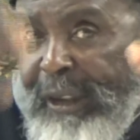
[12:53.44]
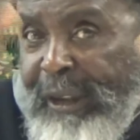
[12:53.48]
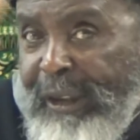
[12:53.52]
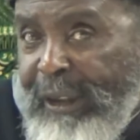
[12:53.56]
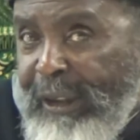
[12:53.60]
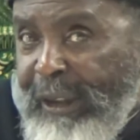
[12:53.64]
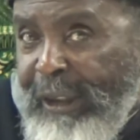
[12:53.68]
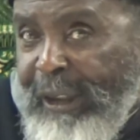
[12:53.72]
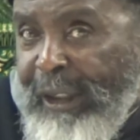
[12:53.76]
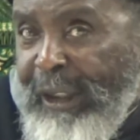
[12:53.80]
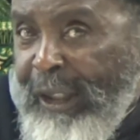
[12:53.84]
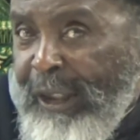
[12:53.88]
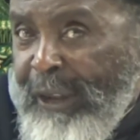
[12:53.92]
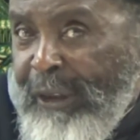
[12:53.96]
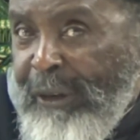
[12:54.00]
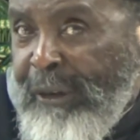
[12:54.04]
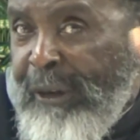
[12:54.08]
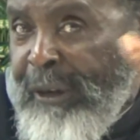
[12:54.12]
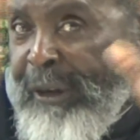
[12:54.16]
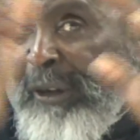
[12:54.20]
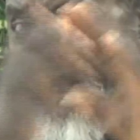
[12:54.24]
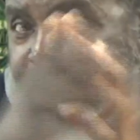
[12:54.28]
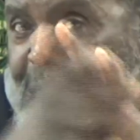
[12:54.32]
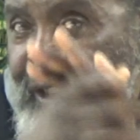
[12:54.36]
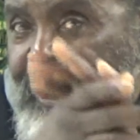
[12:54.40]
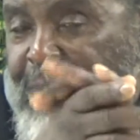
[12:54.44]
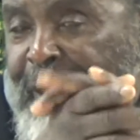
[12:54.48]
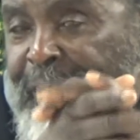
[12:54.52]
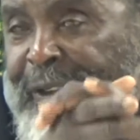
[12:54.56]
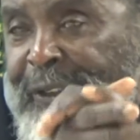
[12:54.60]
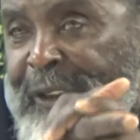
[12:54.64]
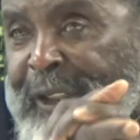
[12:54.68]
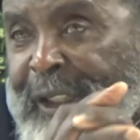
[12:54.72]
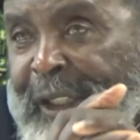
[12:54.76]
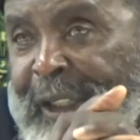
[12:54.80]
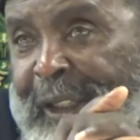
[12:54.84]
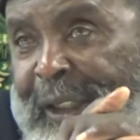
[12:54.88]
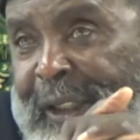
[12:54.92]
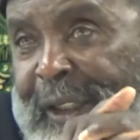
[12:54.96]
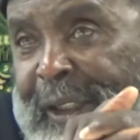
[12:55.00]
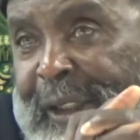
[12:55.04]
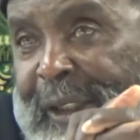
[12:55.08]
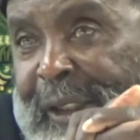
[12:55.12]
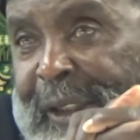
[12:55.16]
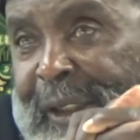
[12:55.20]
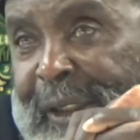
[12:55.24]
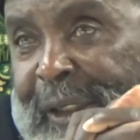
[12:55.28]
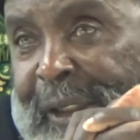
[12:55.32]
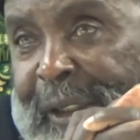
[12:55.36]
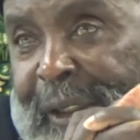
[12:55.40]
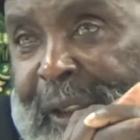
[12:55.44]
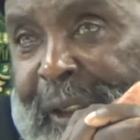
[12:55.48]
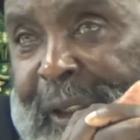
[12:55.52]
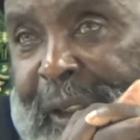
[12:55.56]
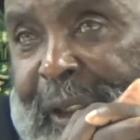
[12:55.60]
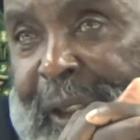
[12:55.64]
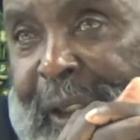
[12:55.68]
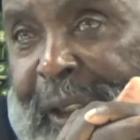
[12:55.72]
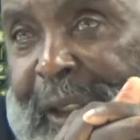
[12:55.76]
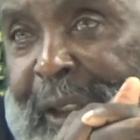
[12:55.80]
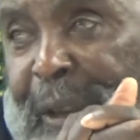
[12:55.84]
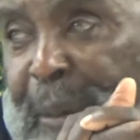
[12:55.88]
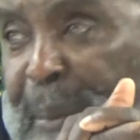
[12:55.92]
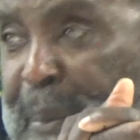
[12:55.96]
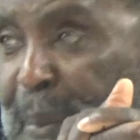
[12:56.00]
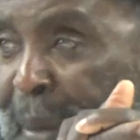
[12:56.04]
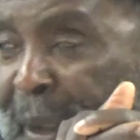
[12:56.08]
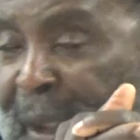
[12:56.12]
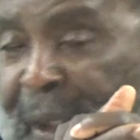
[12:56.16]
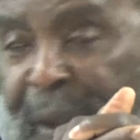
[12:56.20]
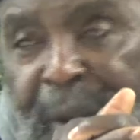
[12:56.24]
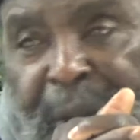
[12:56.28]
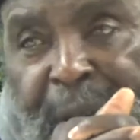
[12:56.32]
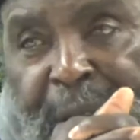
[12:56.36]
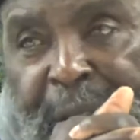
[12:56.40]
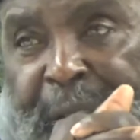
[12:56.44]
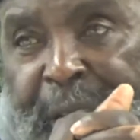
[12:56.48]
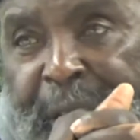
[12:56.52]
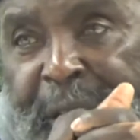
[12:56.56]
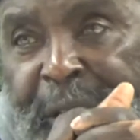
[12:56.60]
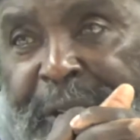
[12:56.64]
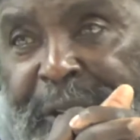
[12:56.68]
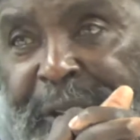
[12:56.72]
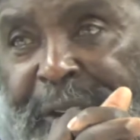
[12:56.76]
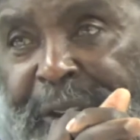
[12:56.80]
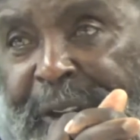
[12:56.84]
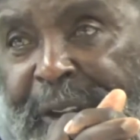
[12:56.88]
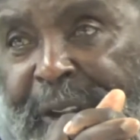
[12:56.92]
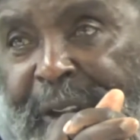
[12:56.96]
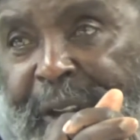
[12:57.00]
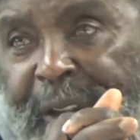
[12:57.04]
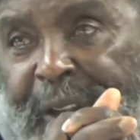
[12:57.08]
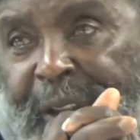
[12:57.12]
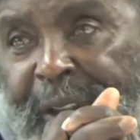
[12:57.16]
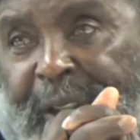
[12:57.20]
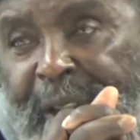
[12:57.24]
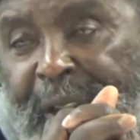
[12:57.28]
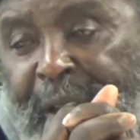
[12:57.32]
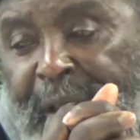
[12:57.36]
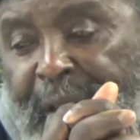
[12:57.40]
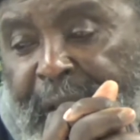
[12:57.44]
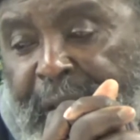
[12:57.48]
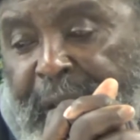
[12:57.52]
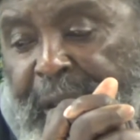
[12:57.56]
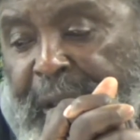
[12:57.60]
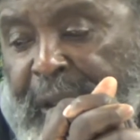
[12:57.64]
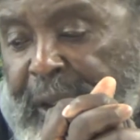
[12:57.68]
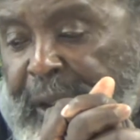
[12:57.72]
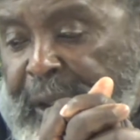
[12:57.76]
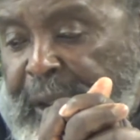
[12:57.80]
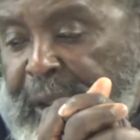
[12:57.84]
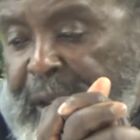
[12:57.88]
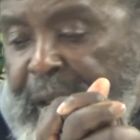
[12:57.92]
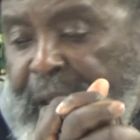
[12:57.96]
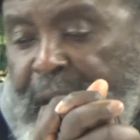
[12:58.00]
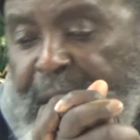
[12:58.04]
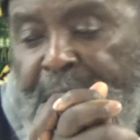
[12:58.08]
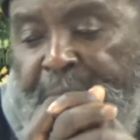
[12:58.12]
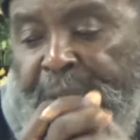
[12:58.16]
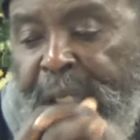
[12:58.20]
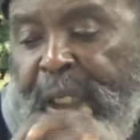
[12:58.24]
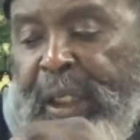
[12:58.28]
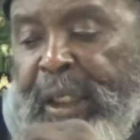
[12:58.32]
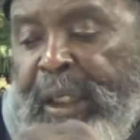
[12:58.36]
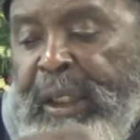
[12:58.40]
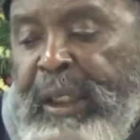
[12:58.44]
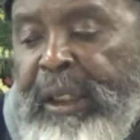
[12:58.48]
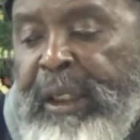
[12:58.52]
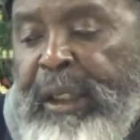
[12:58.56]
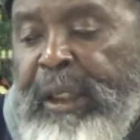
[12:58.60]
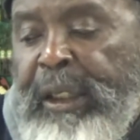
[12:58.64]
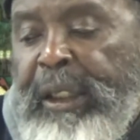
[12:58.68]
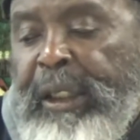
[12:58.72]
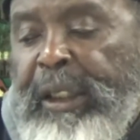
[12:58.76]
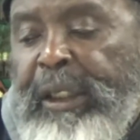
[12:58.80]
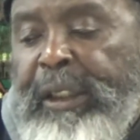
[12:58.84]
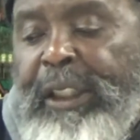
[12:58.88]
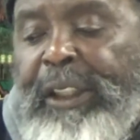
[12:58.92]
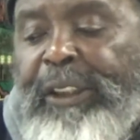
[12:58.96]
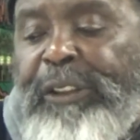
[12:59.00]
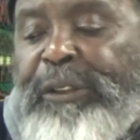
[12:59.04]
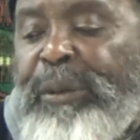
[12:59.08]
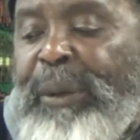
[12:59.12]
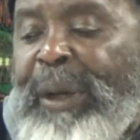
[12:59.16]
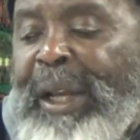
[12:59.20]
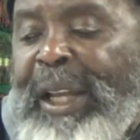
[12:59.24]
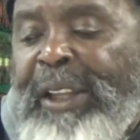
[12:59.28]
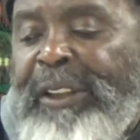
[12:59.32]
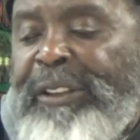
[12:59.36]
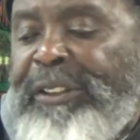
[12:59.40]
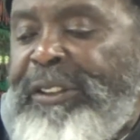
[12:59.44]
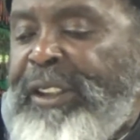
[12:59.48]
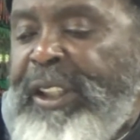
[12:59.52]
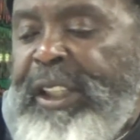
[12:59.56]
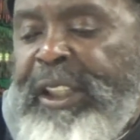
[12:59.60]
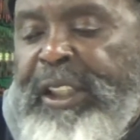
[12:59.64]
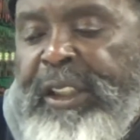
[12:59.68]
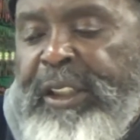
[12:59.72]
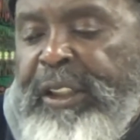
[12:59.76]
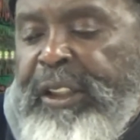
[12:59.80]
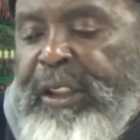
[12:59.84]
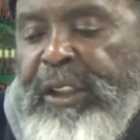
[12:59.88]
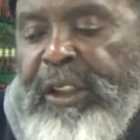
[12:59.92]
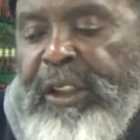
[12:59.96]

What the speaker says: the clearer things get, the better it gets. And that's why I say